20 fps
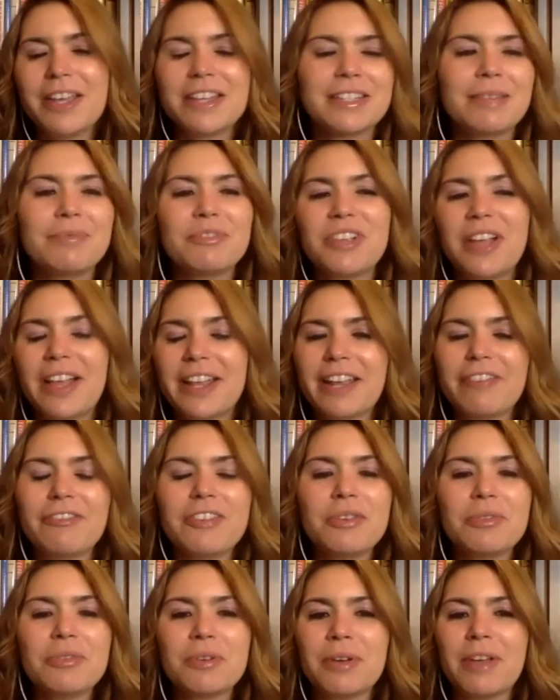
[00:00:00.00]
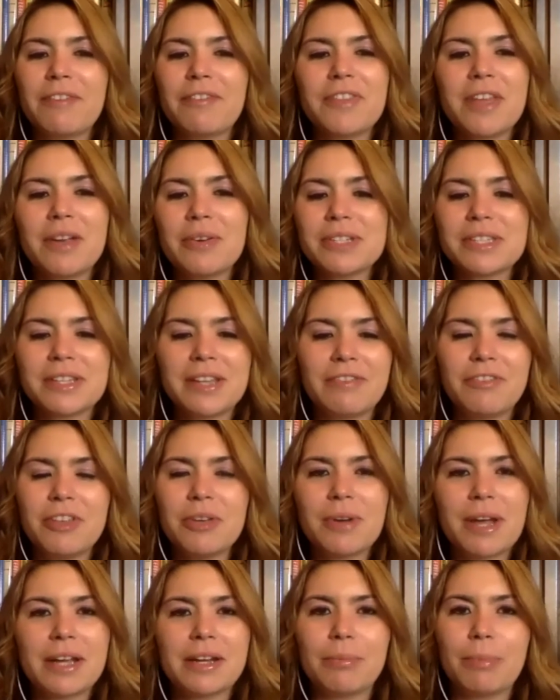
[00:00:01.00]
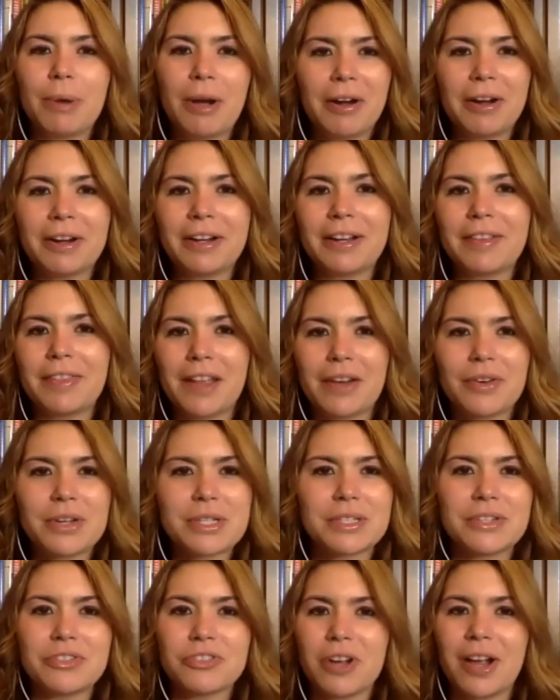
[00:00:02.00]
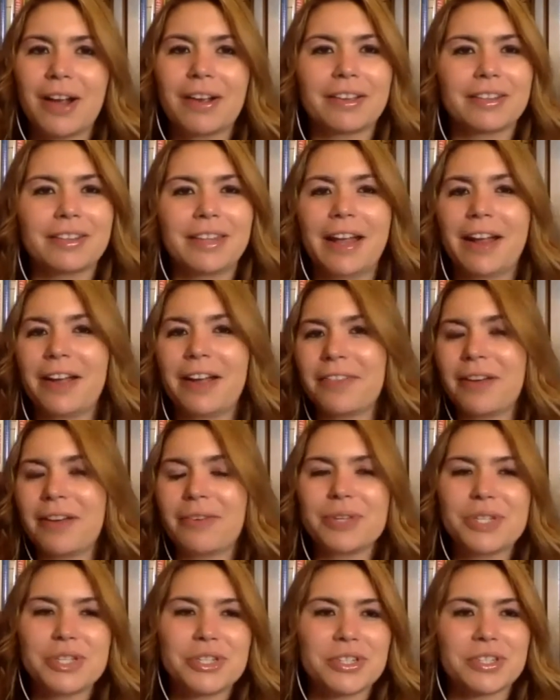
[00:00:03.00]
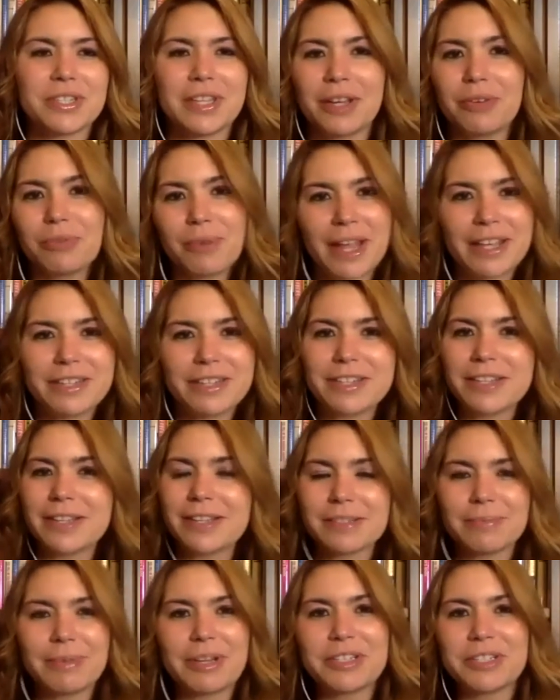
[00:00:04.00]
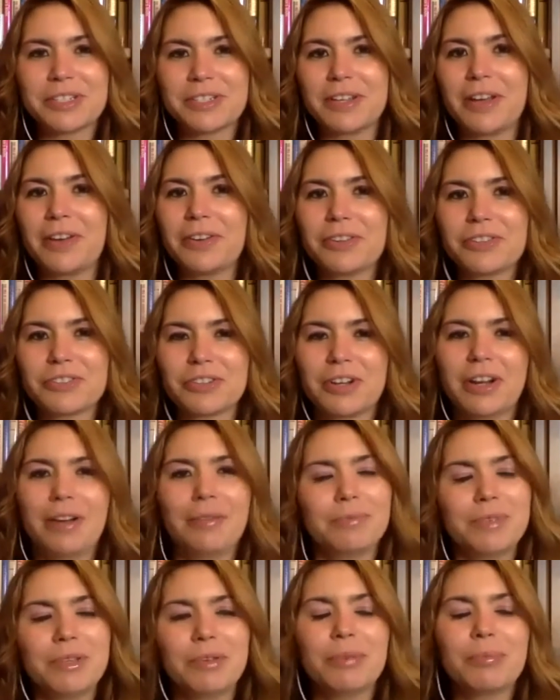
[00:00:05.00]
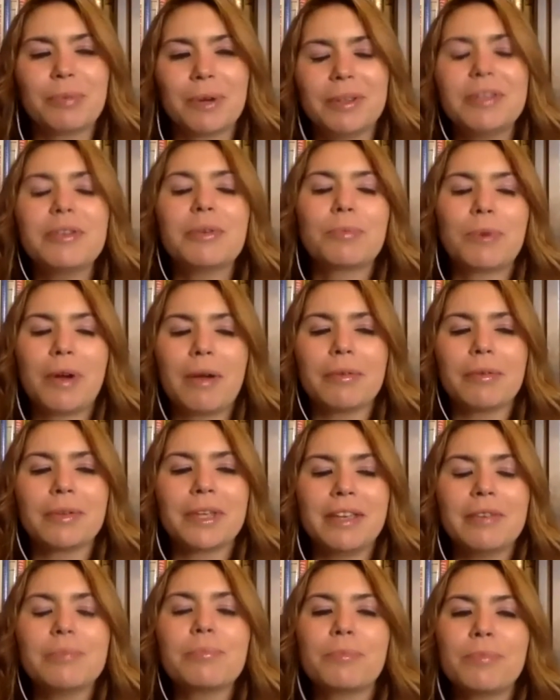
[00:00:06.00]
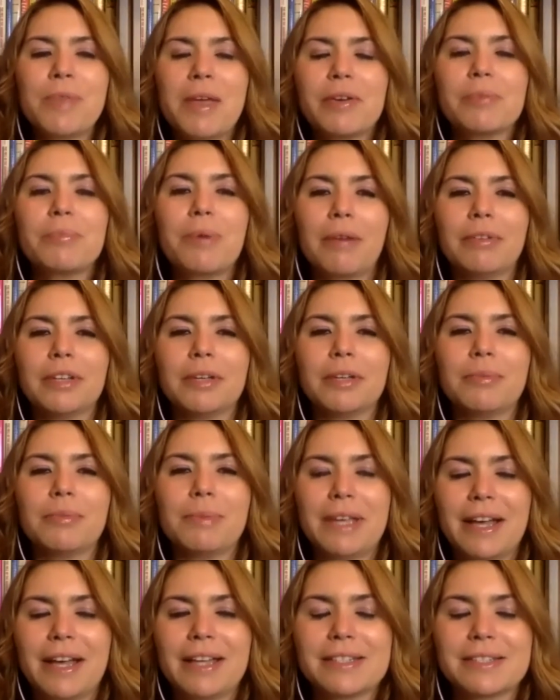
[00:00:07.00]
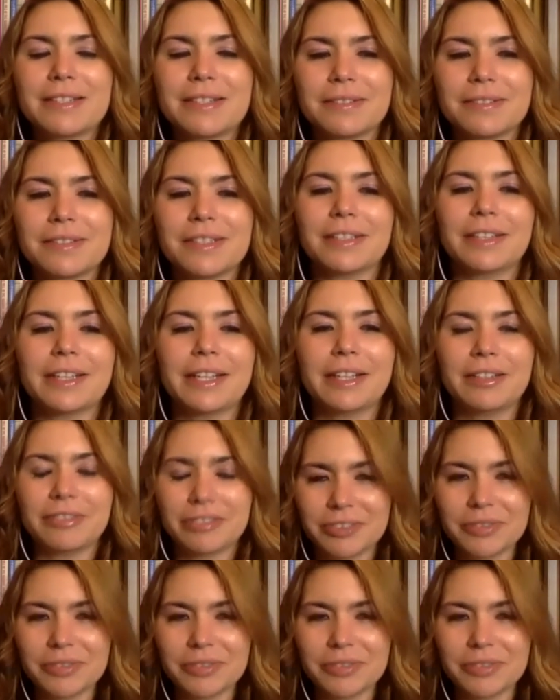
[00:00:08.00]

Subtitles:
like if you were at a bar and there was a drunk there that was just like ranting as much as Donald Trump, they would probably be asked to leave.